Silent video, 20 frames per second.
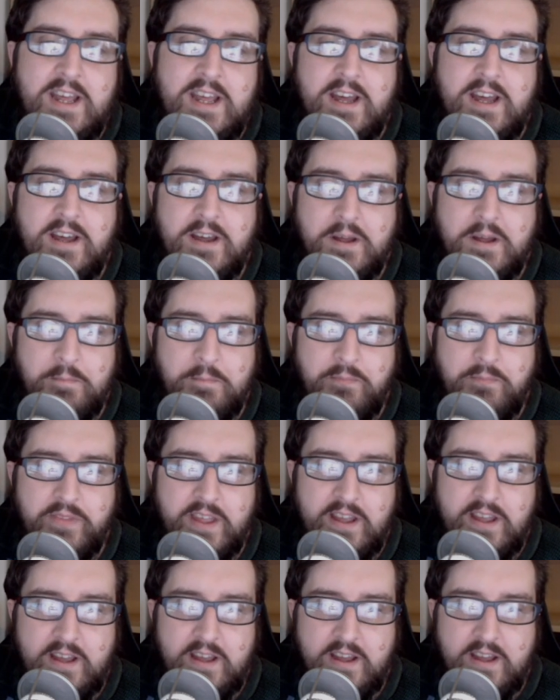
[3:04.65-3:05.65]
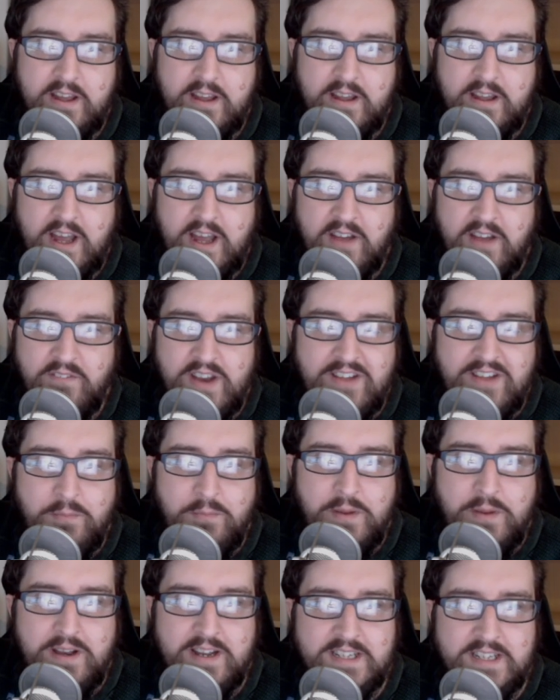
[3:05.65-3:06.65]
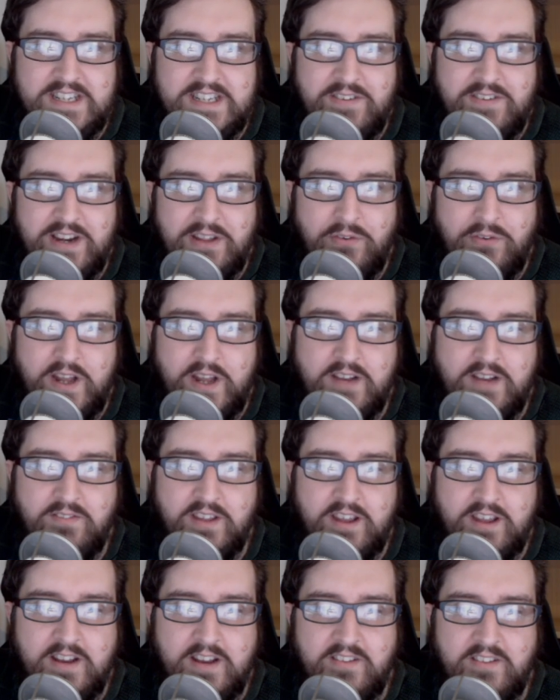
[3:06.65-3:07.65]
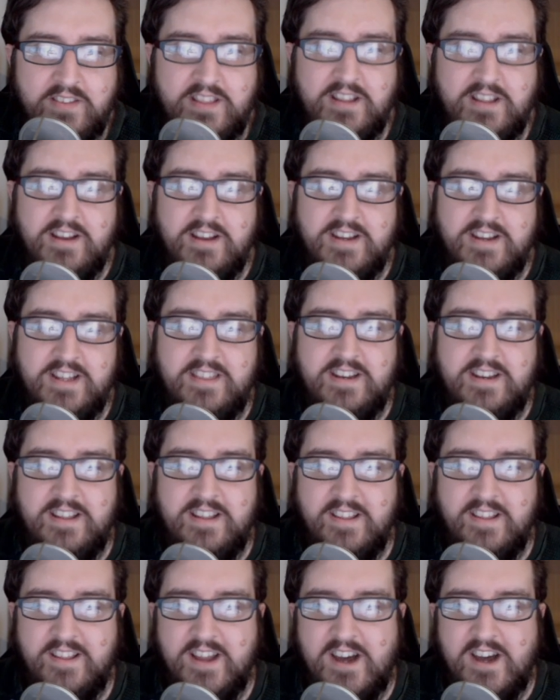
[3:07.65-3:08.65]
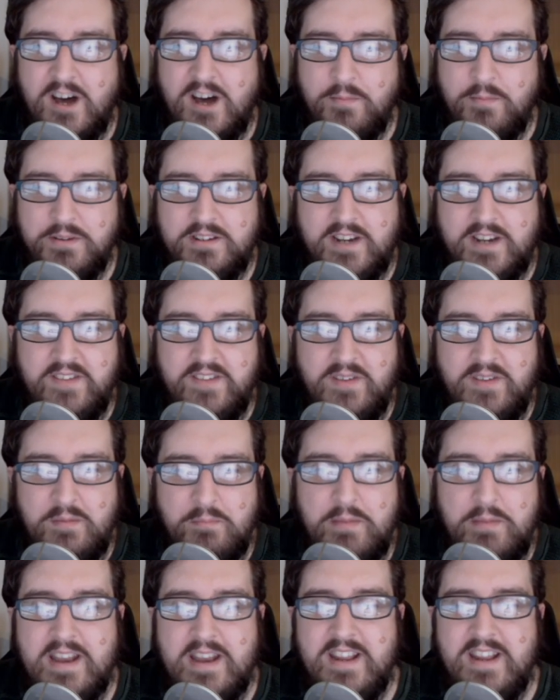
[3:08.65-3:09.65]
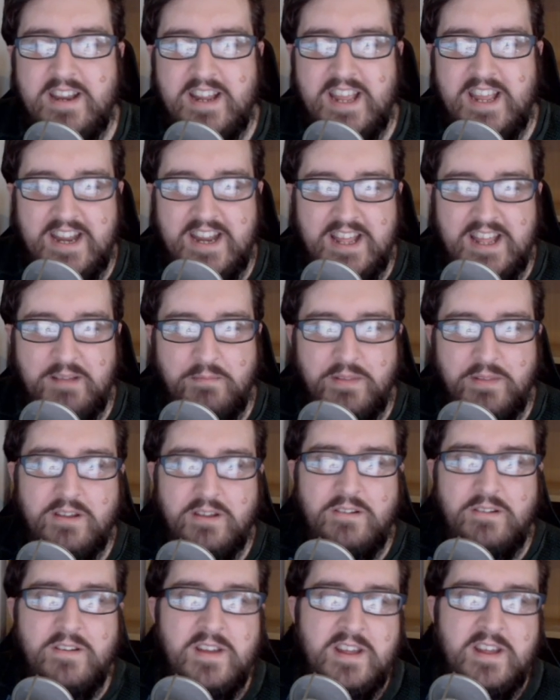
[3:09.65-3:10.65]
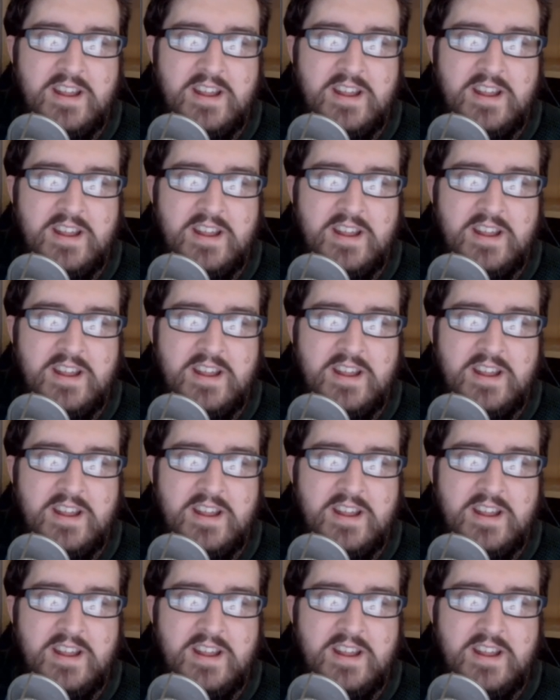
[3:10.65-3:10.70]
I've never been necessarily a fan of the kind of idea that the armor's kind of embedded in him, though.